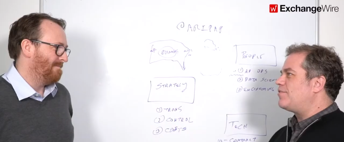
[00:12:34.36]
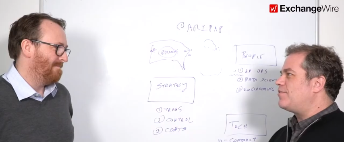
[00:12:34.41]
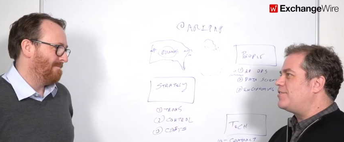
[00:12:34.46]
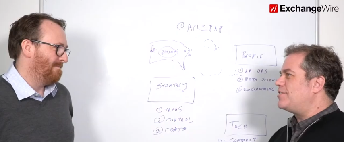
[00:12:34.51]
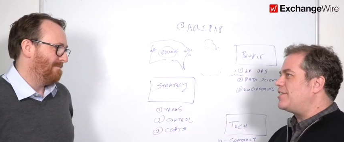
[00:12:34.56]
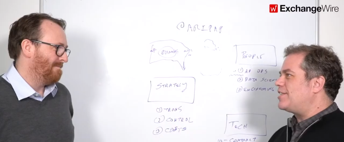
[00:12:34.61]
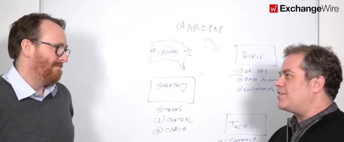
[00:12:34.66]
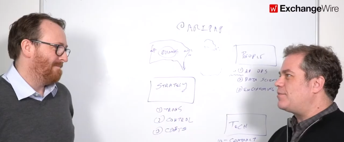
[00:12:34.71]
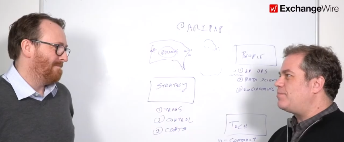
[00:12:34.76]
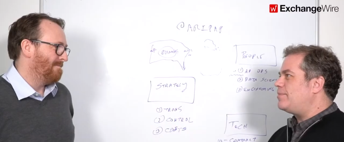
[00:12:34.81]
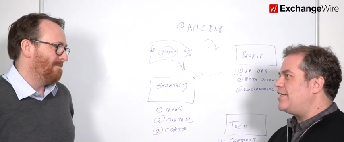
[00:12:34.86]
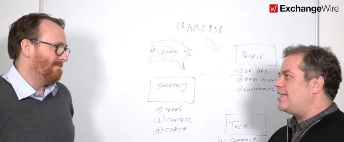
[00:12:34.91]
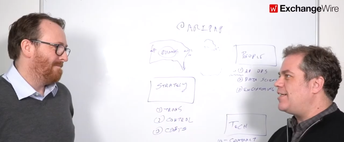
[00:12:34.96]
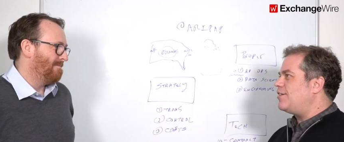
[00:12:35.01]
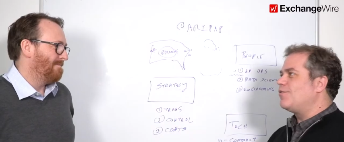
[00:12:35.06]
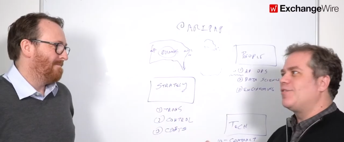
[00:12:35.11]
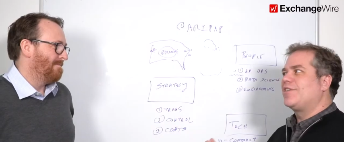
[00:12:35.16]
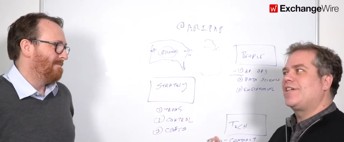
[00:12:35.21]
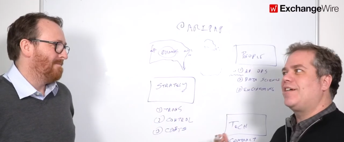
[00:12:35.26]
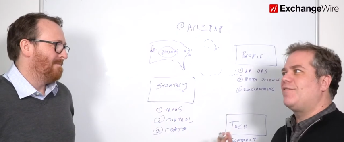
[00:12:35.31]
Speaker 1: through a DSP, you
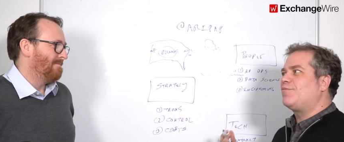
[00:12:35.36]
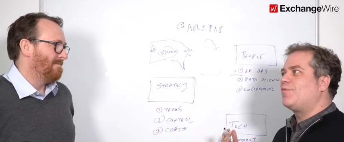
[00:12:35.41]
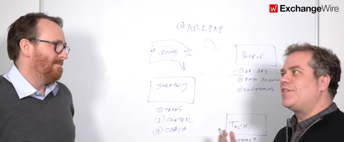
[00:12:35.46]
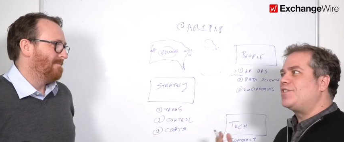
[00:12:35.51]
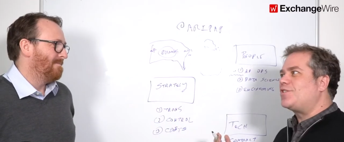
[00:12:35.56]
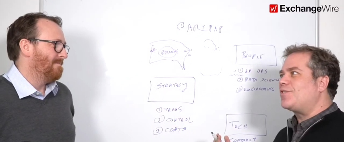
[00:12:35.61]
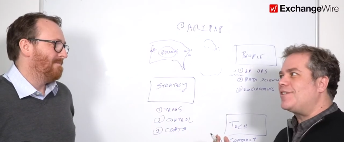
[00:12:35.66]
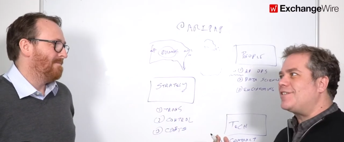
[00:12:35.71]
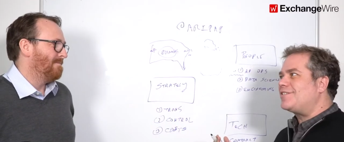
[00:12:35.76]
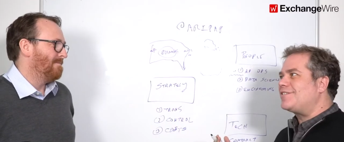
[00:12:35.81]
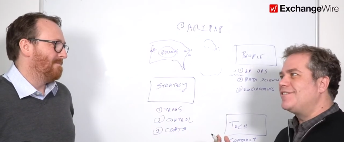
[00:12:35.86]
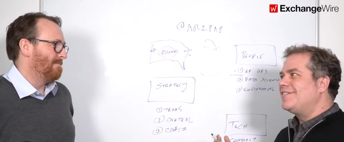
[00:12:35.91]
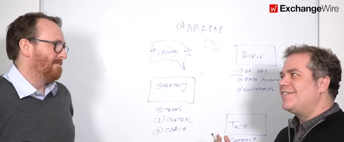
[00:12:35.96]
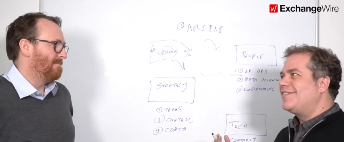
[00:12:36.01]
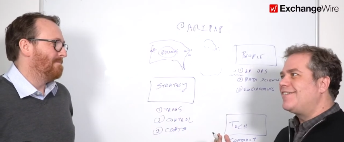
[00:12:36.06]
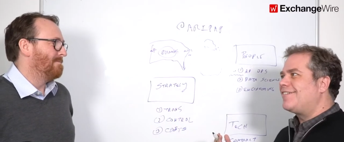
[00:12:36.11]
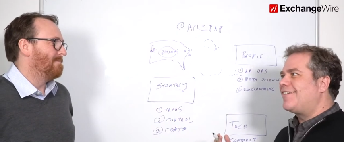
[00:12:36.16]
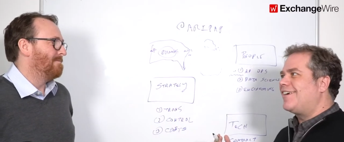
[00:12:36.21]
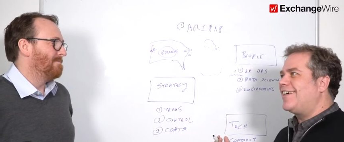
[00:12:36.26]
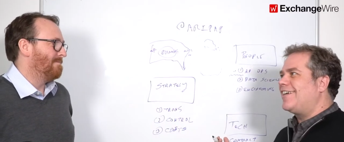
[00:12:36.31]
only have one choice
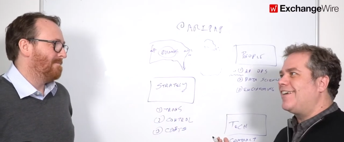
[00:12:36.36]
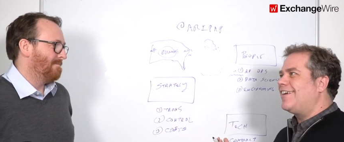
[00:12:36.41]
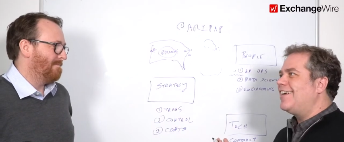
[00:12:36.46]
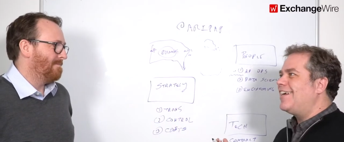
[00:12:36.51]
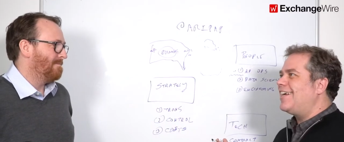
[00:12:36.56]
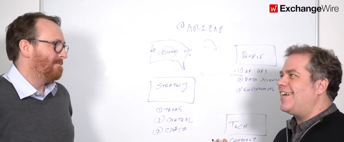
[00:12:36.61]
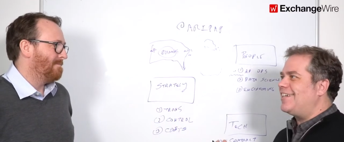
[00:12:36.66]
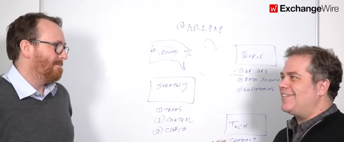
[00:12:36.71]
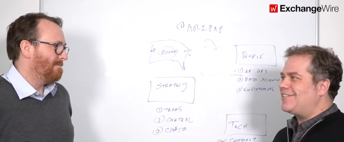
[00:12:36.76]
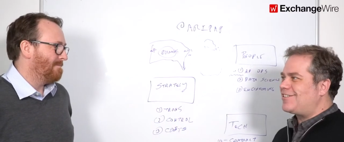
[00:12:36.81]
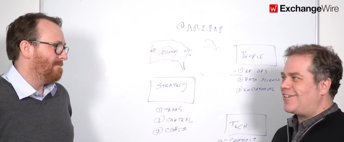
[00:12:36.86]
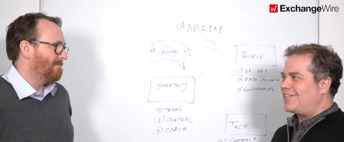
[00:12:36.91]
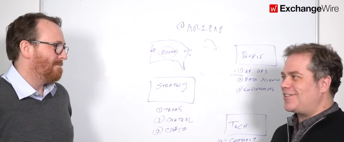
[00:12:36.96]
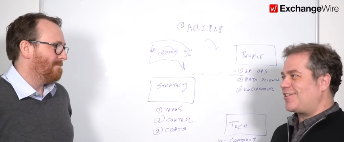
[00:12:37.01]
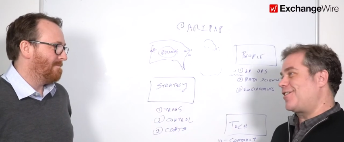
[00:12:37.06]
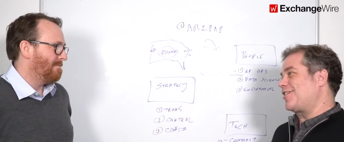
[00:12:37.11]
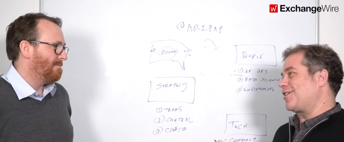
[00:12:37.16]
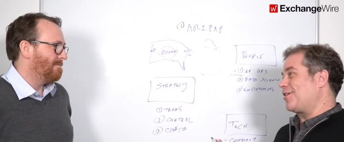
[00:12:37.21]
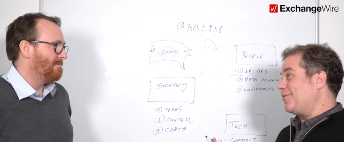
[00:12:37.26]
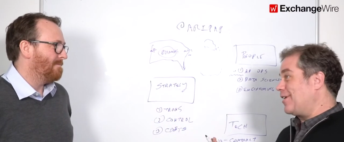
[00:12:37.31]
right? And it's hard to
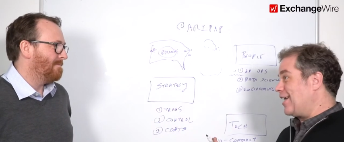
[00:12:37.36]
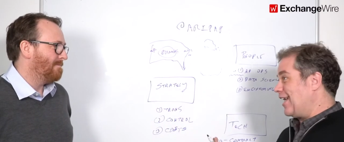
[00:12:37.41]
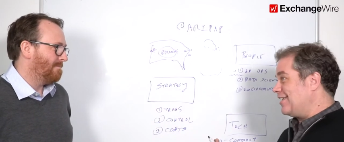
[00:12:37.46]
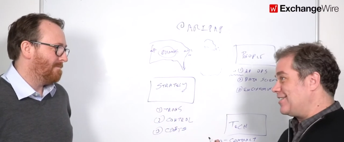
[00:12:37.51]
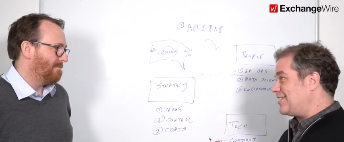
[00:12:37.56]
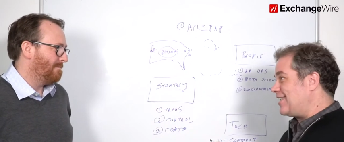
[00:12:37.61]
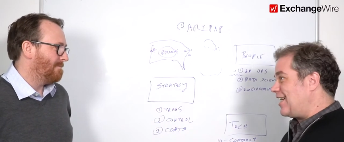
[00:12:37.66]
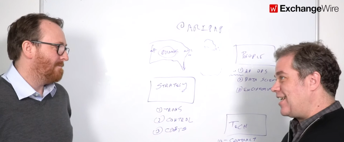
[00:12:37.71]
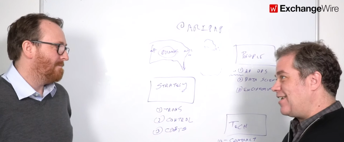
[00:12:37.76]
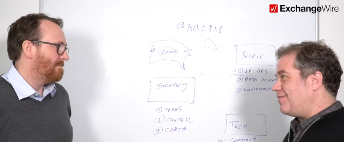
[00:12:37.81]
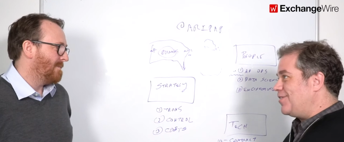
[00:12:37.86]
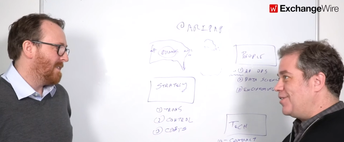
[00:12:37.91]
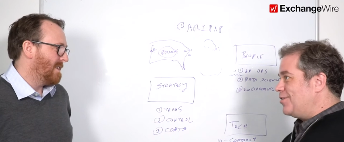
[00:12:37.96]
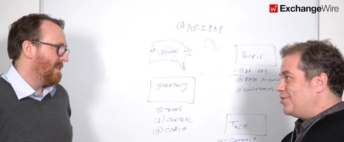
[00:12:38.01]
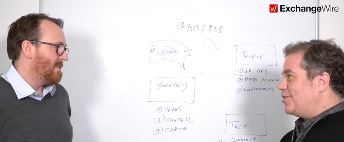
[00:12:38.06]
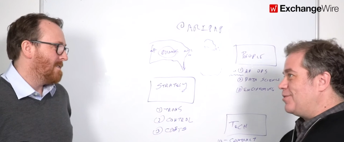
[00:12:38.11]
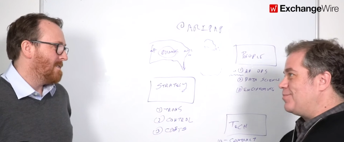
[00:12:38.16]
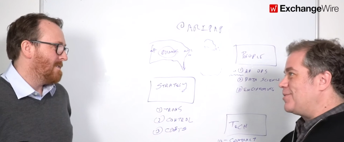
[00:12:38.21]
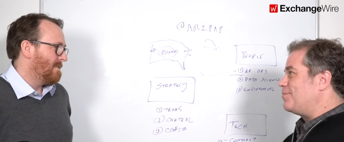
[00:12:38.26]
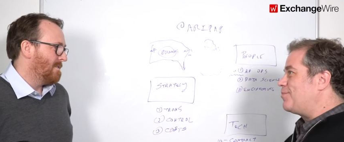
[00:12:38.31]
argue against that. If
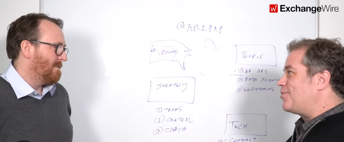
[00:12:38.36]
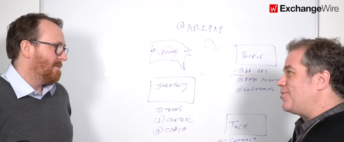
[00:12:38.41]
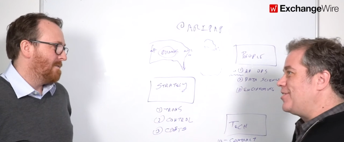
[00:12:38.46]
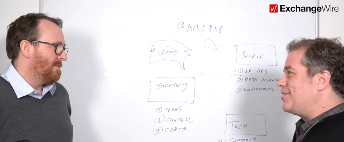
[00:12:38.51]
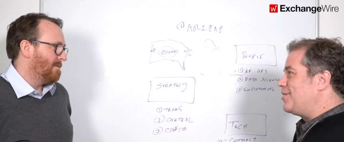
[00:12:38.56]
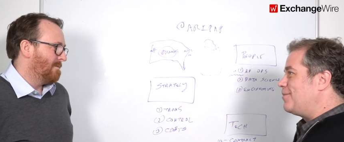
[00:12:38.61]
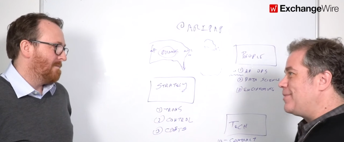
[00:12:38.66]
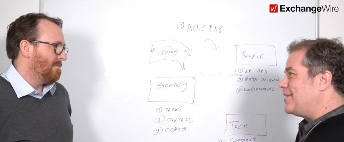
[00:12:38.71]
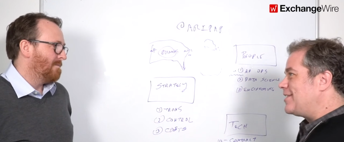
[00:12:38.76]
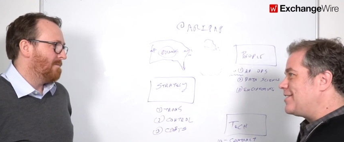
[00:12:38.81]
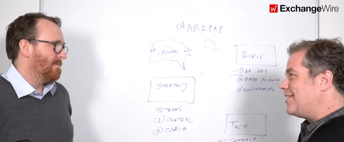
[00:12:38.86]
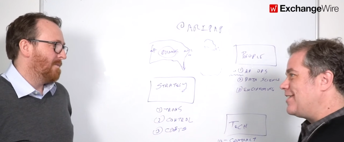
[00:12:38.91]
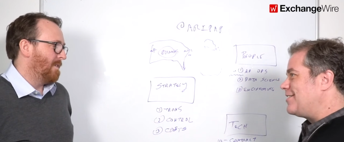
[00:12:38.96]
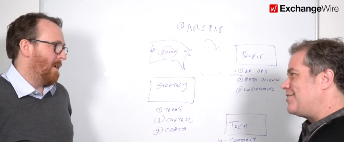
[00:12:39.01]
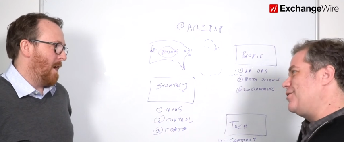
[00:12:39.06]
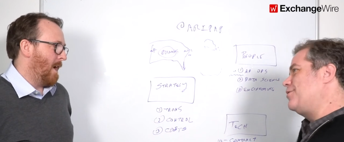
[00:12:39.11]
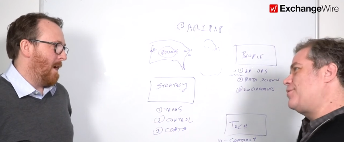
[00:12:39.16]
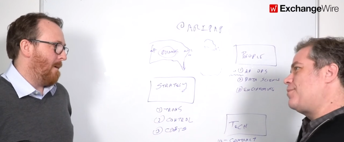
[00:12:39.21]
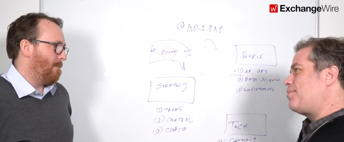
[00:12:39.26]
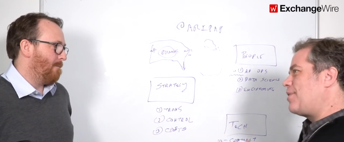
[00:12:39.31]
YouTube's important to your business,
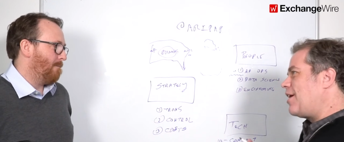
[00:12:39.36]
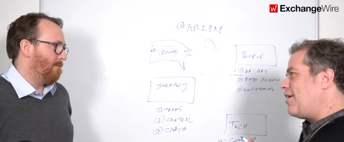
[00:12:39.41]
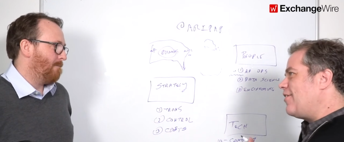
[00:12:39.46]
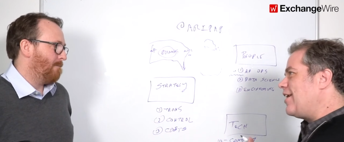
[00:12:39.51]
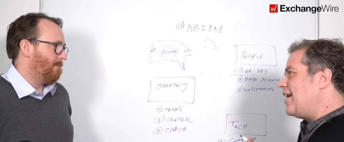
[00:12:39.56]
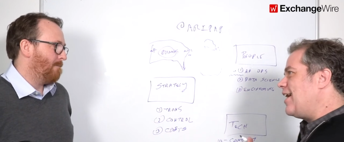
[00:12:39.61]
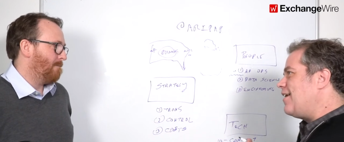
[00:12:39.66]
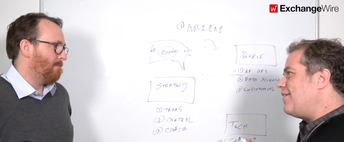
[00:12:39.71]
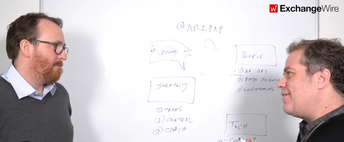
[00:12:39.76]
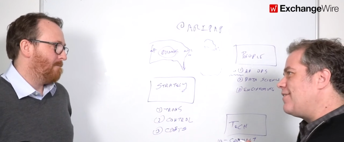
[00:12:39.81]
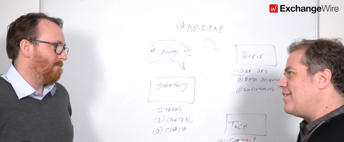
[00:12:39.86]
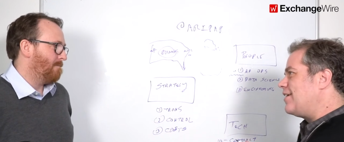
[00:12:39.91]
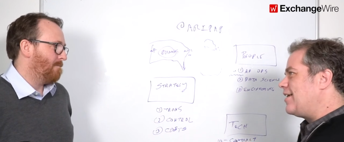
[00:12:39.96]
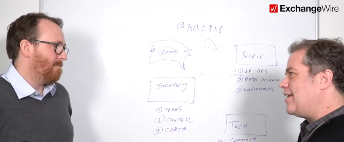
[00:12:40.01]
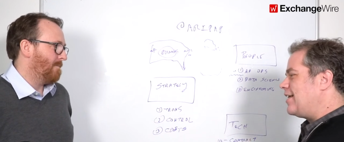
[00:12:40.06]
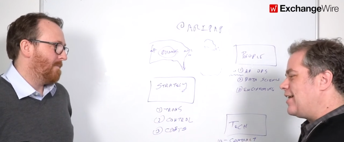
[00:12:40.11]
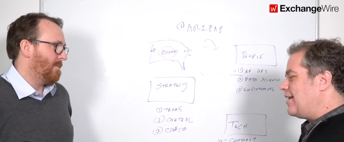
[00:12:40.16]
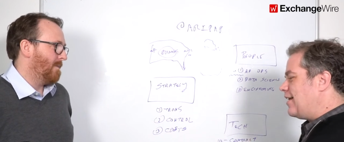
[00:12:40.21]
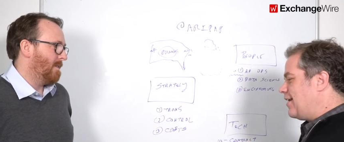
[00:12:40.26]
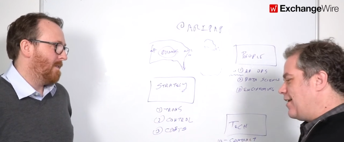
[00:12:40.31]
yeah. you should probably have
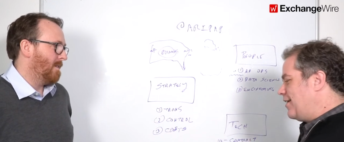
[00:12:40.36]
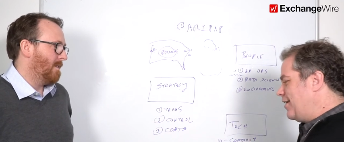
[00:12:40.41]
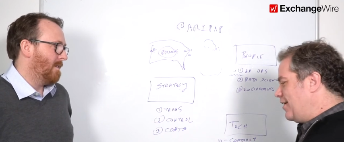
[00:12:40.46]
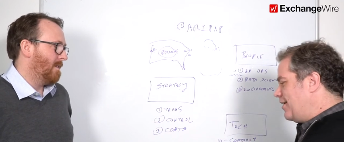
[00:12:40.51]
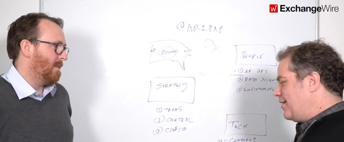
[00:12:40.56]
a uh,